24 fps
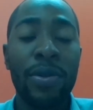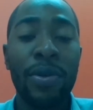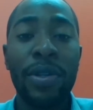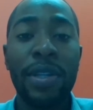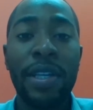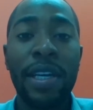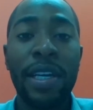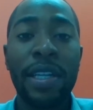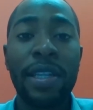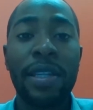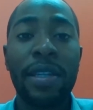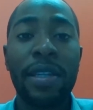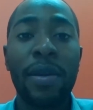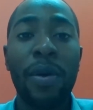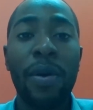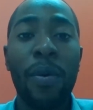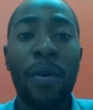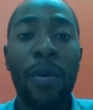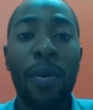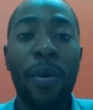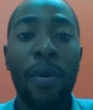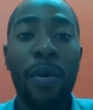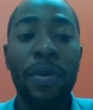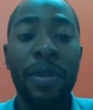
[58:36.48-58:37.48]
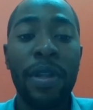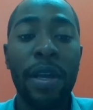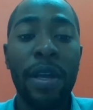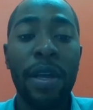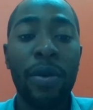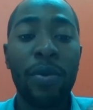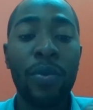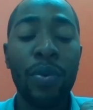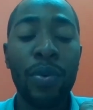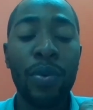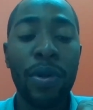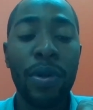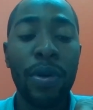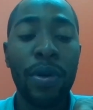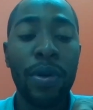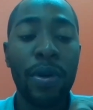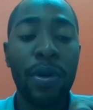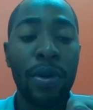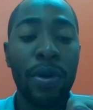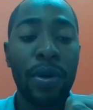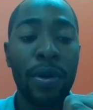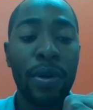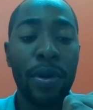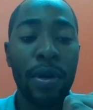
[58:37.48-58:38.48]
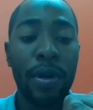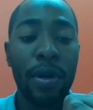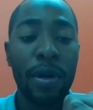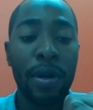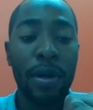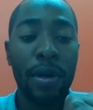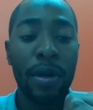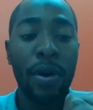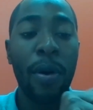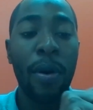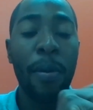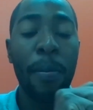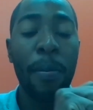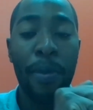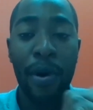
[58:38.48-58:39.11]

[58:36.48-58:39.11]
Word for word: so that they could uh,